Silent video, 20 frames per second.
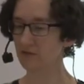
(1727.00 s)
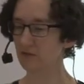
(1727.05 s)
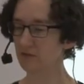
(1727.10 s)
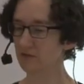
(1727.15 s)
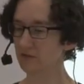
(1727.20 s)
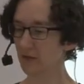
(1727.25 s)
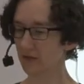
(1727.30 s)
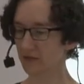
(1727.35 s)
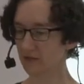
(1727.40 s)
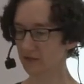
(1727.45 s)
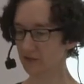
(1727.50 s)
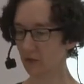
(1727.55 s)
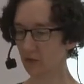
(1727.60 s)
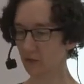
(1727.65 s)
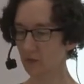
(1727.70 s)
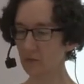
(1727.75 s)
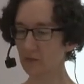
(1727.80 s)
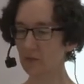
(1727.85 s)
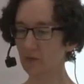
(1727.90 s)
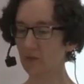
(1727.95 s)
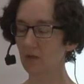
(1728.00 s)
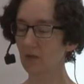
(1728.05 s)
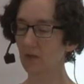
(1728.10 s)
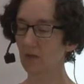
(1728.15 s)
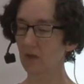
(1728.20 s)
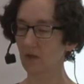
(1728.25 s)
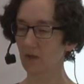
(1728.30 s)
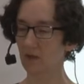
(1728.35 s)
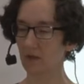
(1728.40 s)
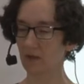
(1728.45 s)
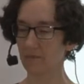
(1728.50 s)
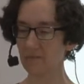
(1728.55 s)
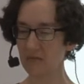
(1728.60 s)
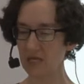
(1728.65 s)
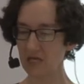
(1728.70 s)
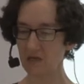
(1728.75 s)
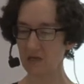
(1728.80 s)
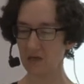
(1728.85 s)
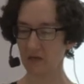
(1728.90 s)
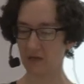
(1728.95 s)
it's got its own
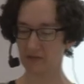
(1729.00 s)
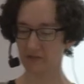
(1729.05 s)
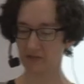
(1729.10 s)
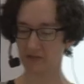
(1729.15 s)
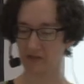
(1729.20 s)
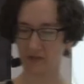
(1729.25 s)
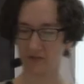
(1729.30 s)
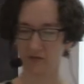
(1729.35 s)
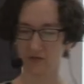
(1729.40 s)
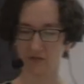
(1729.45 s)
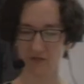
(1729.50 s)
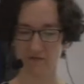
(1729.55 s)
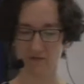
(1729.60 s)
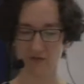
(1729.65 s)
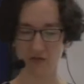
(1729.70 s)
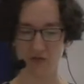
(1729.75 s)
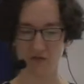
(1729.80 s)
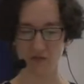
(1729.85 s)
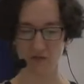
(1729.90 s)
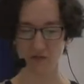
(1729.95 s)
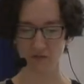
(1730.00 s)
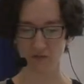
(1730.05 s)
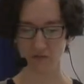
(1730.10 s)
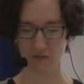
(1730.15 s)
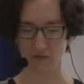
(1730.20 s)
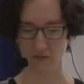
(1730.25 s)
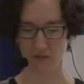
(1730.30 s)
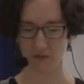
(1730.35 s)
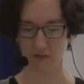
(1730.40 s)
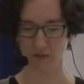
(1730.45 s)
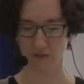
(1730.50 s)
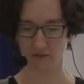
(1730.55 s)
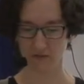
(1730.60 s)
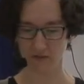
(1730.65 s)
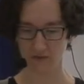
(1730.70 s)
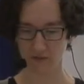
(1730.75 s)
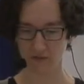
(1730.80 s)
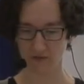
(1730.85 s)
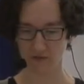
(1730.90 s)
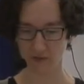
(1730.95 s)
mean and standard deviation,
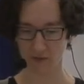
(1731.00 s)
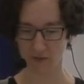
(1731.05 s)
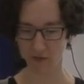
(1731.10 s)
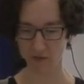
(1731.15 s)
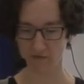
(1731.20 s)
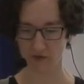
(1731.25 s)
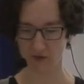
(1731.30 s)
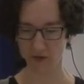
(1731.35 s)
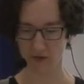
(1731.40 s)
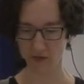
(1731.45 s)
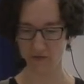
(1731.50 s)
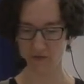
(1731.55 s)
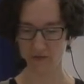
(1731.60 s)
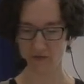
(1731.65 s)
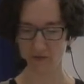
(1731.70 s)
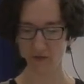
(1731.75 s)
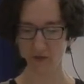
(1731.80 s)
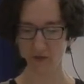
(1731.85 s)
covariance.